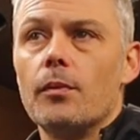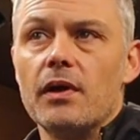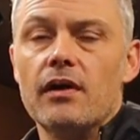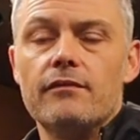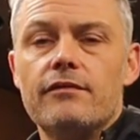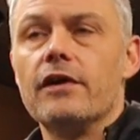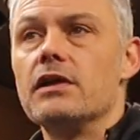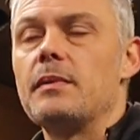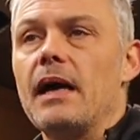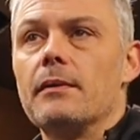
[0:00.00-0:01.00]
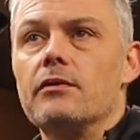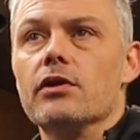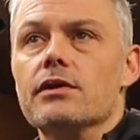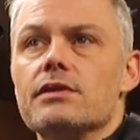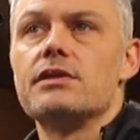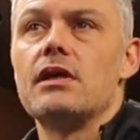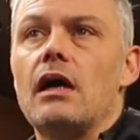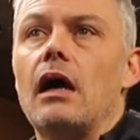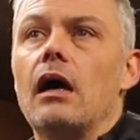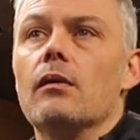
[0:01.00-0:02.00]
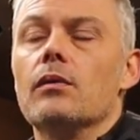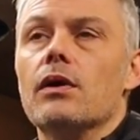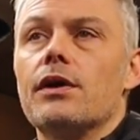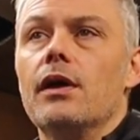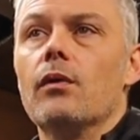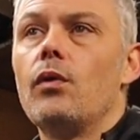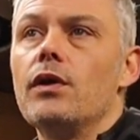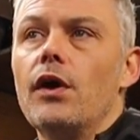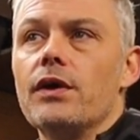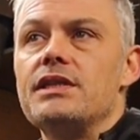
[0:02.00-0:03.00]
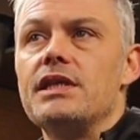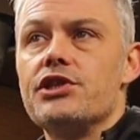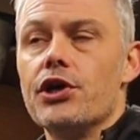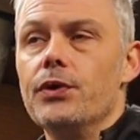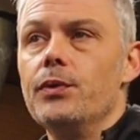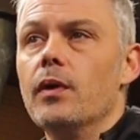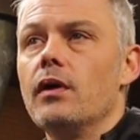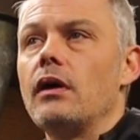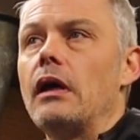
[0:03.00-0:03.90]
a couple of first power runs. We're looking at 192.